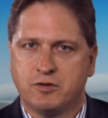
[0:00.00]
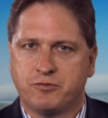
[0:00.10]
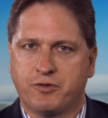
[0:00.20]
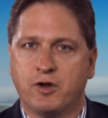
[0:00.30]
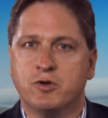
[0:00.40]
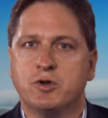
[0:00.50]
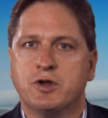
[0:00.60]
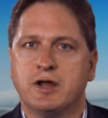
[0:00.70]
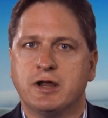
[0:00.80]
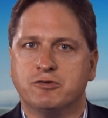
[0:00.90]
So
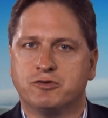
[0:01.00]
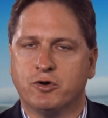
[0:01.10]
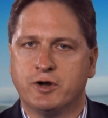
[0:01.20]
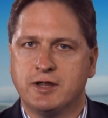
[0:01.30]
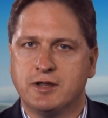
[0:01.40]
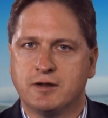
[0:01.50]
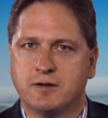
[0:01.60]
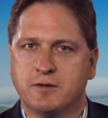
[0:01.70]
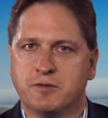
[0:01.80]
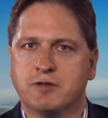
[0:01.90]
enjoy
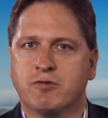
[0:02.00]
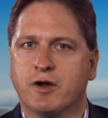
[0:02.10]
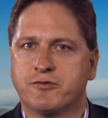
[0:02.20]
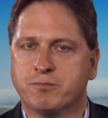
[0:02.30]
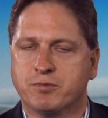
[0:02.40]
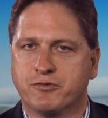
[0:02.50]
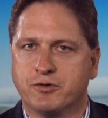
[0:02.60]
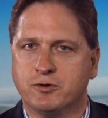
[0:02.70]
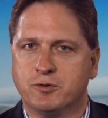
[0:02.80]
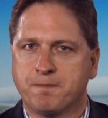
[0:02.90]
the rise of
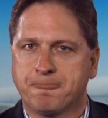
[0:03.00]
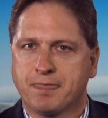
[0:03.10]
Brazil